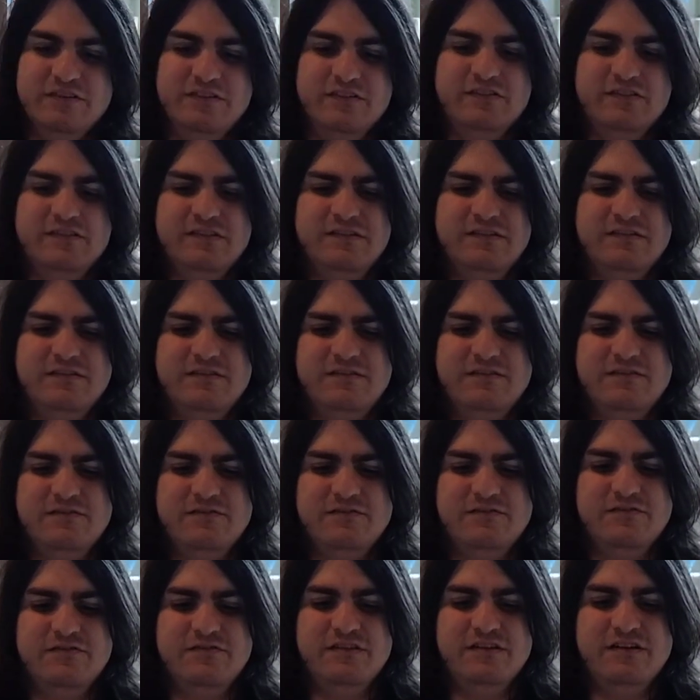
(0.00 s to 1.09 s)
It's
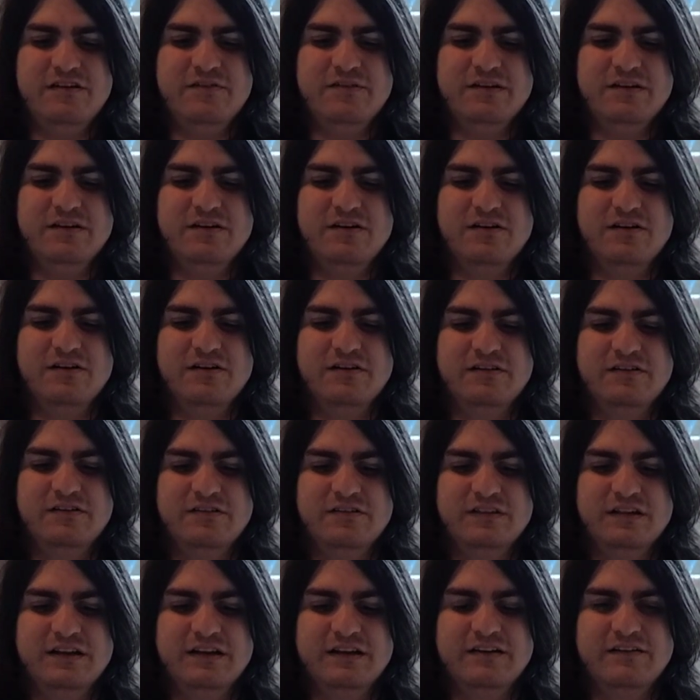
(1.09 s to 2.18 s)
very hard to,
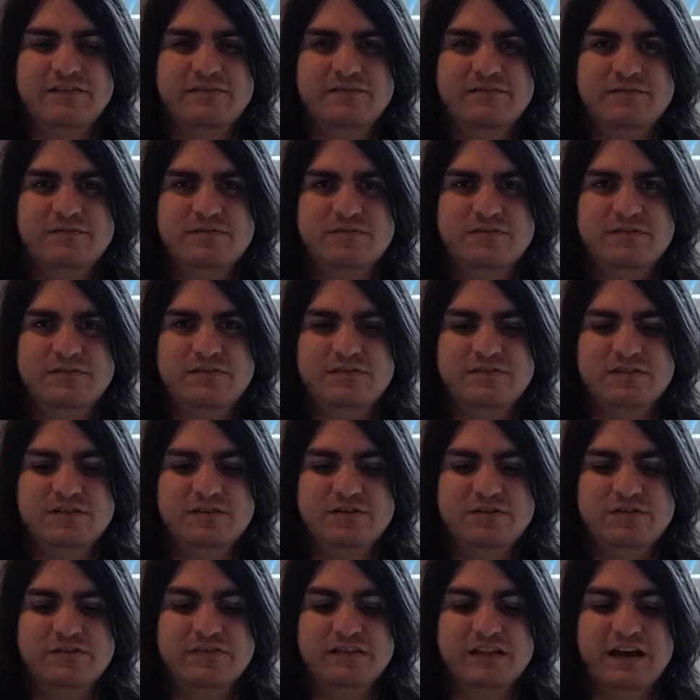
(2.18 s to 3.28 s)
like, you know,
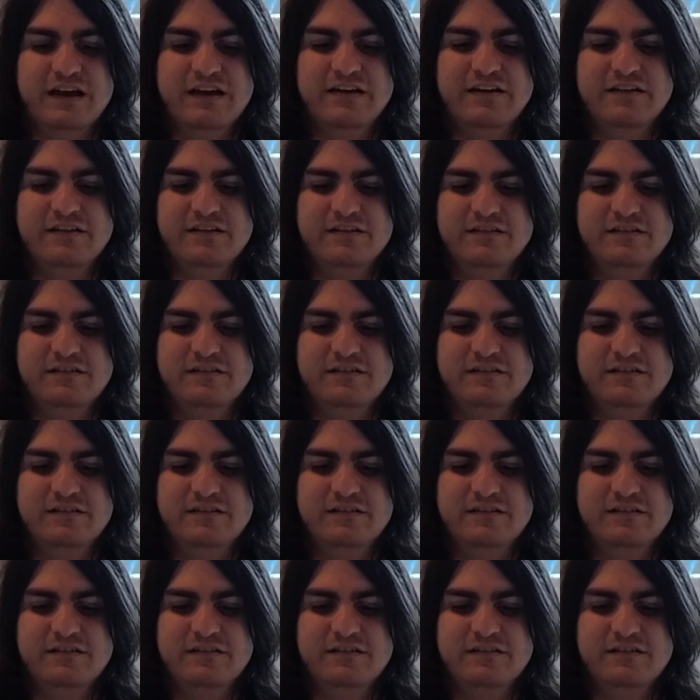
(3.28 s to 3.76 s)
slide.